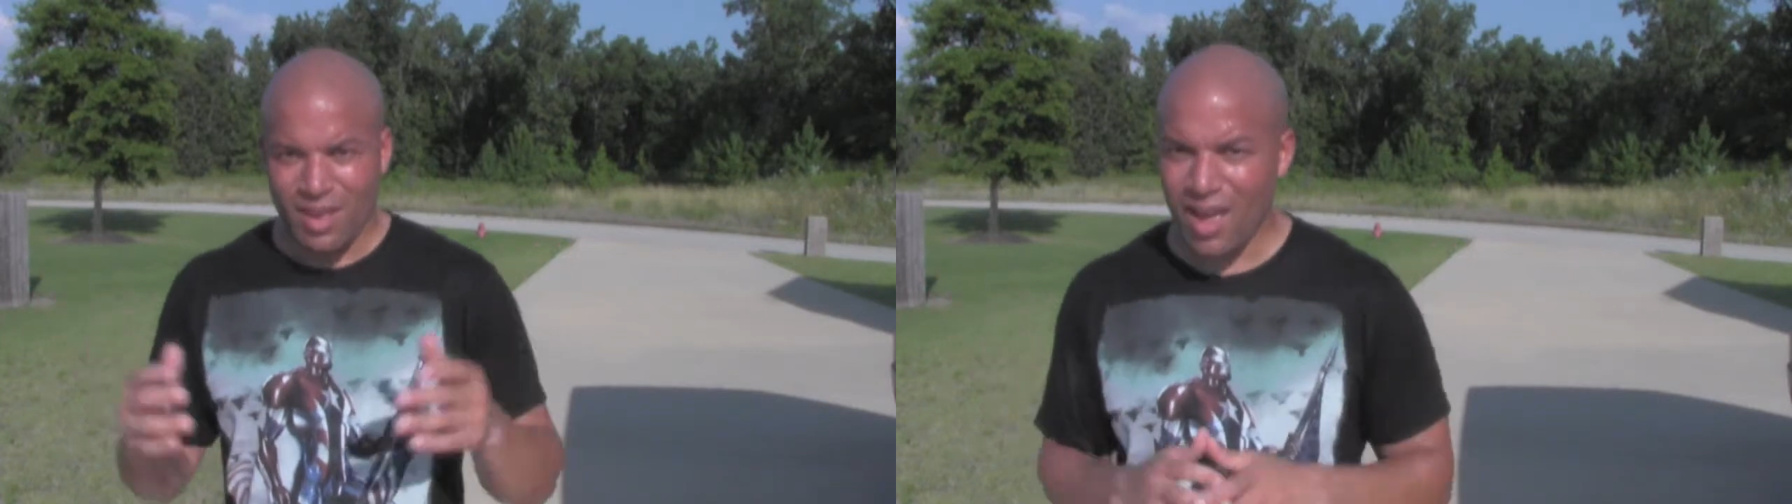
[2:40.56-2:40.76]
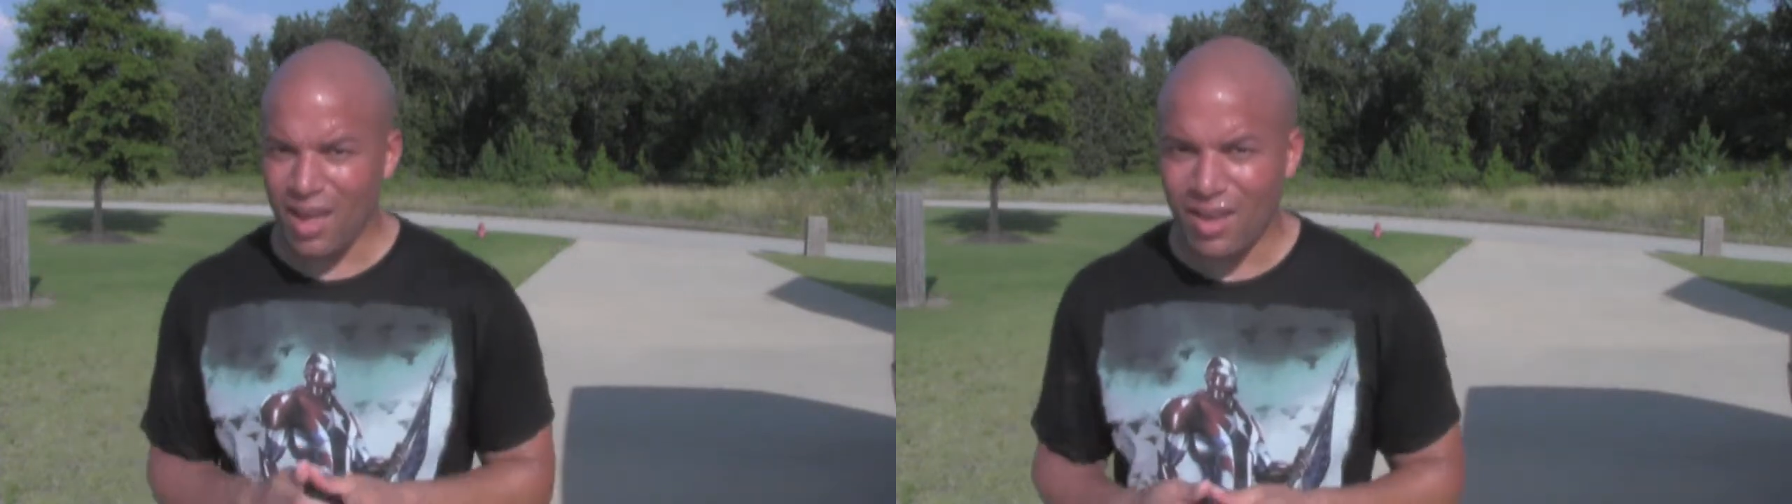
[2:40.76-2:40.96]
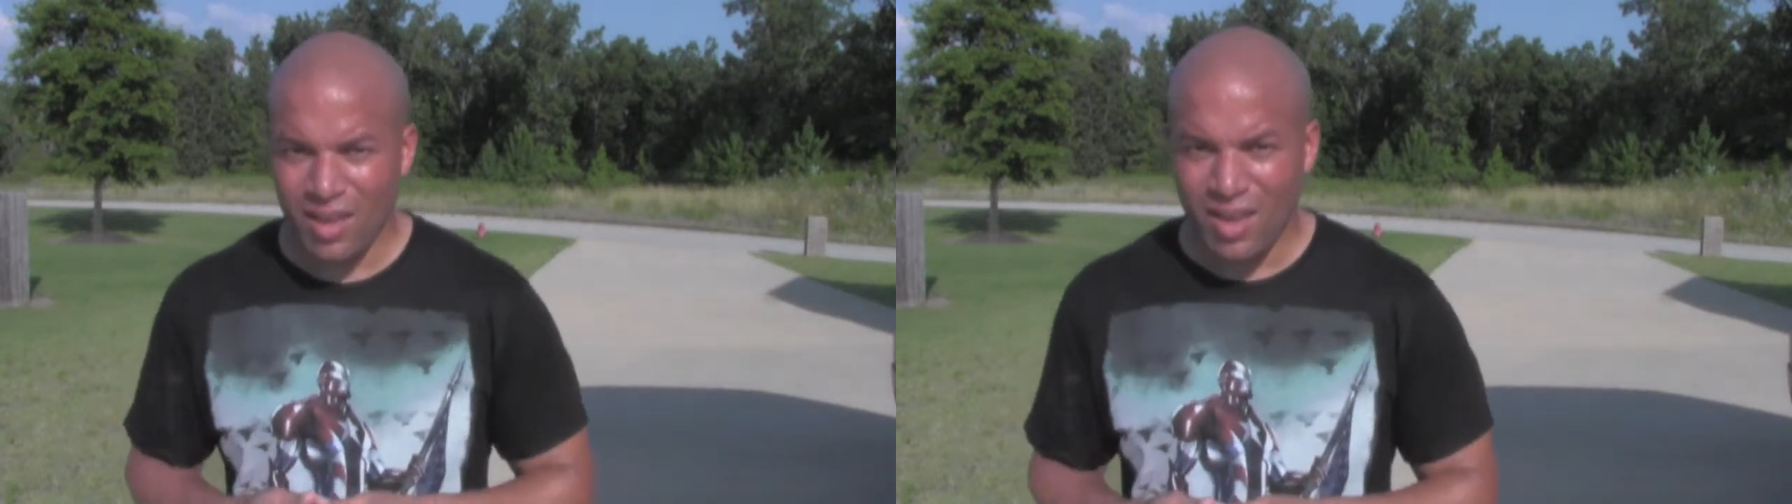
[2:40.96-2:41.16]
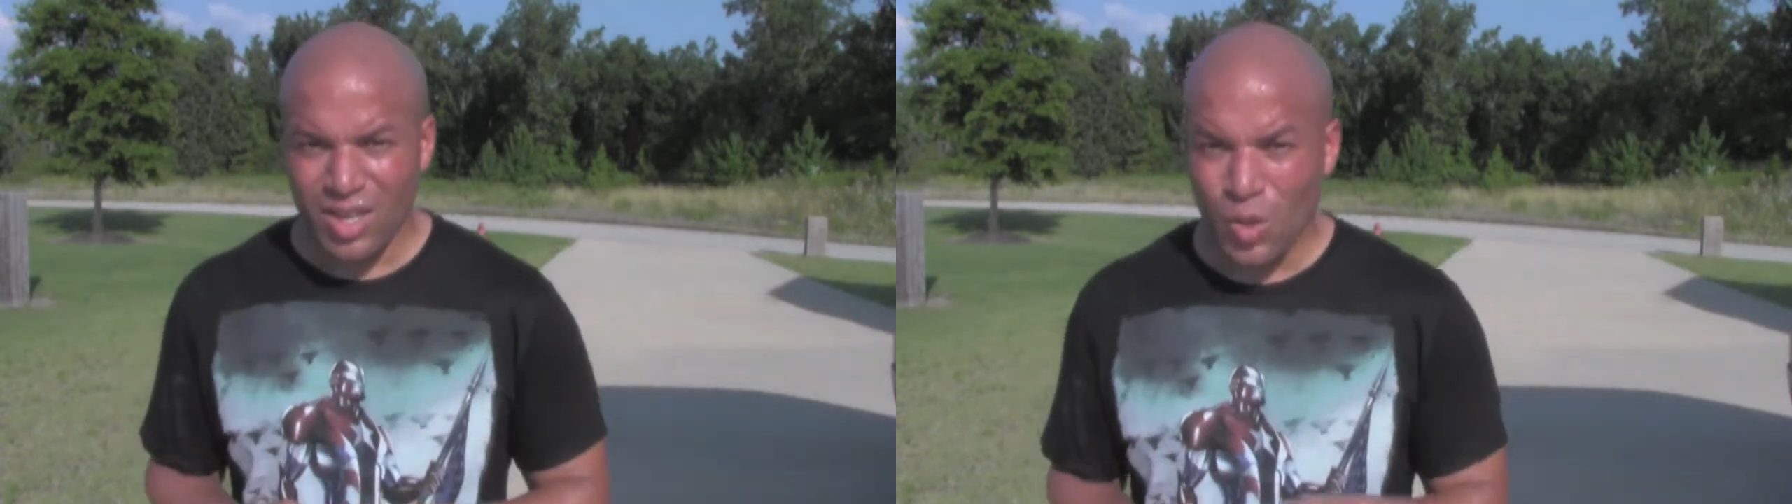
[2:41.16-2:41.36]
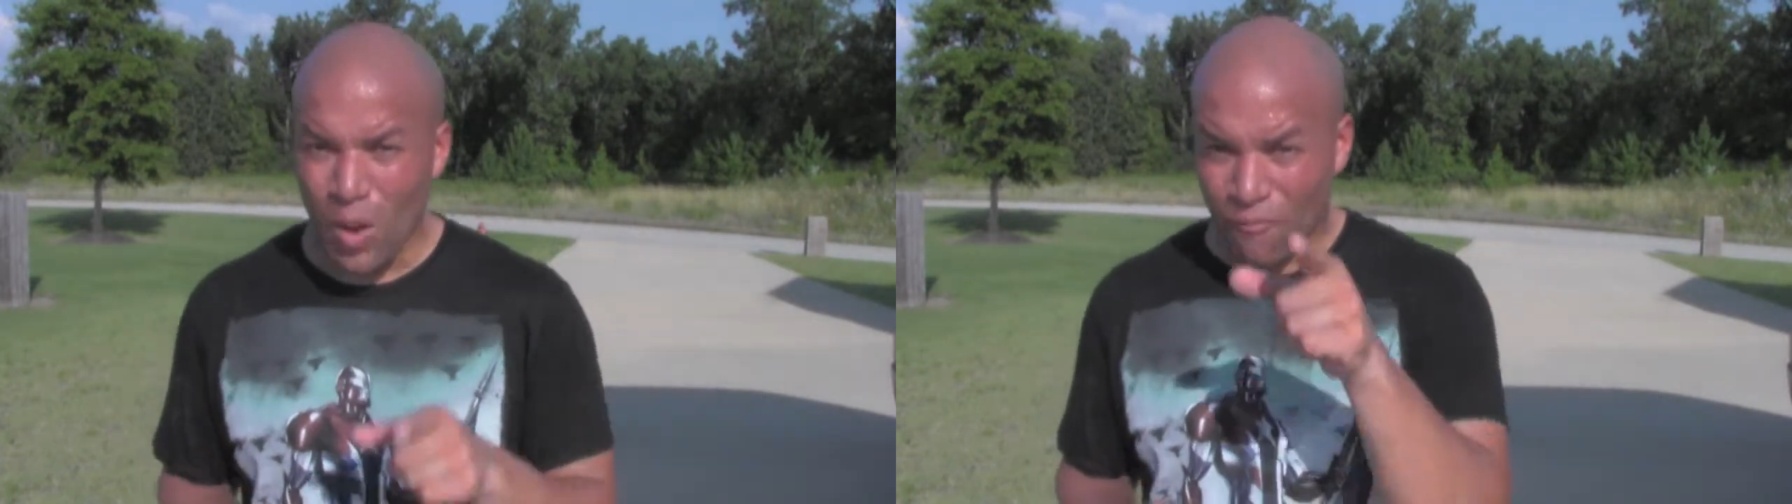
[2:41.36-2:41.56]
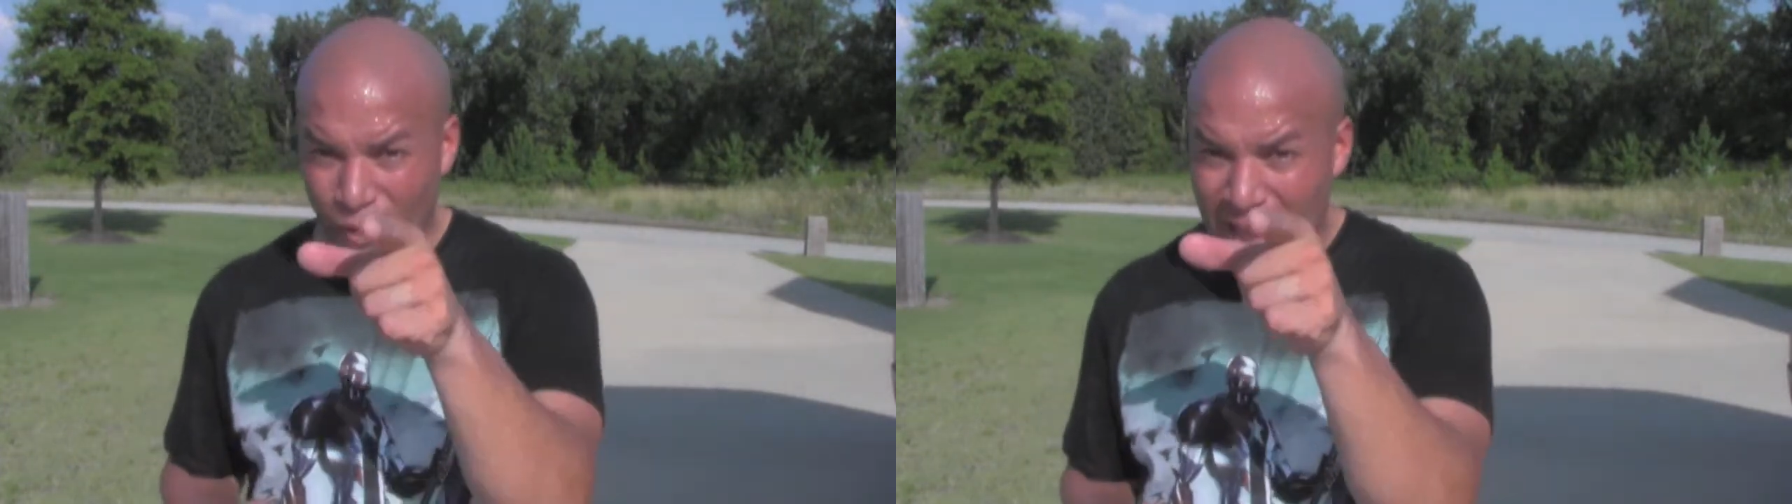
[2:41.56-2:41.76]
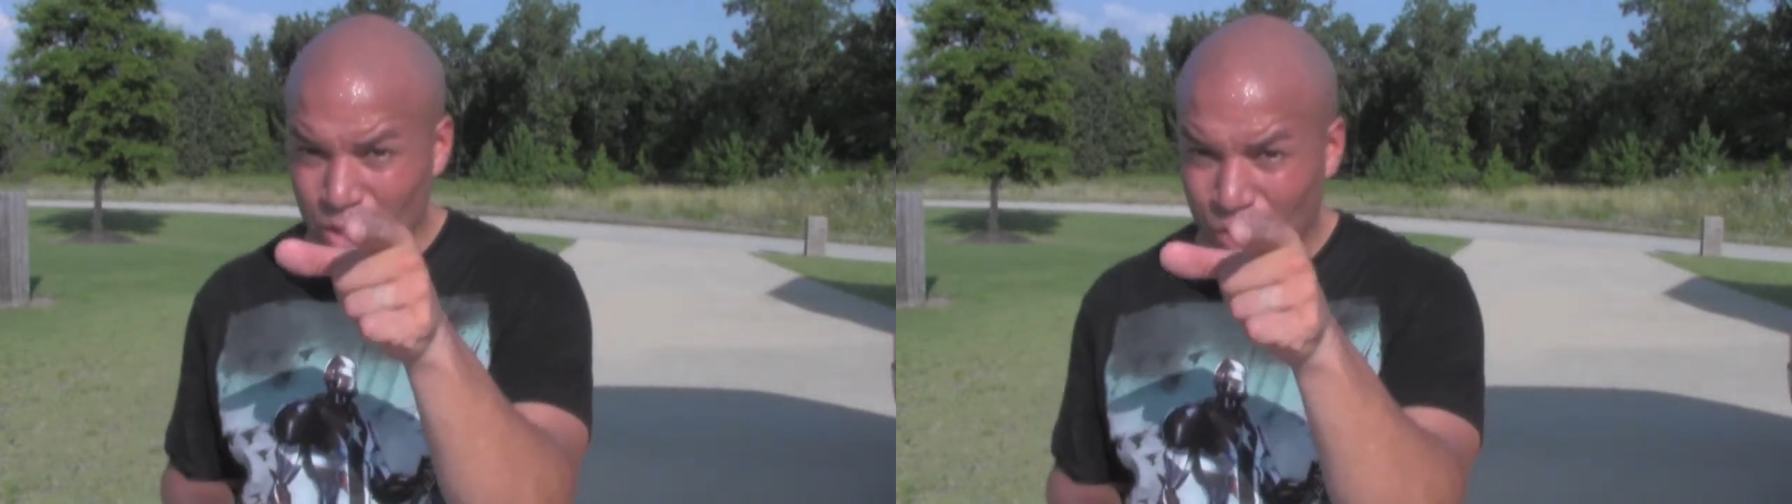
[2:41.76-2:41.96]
Hey, do you want fries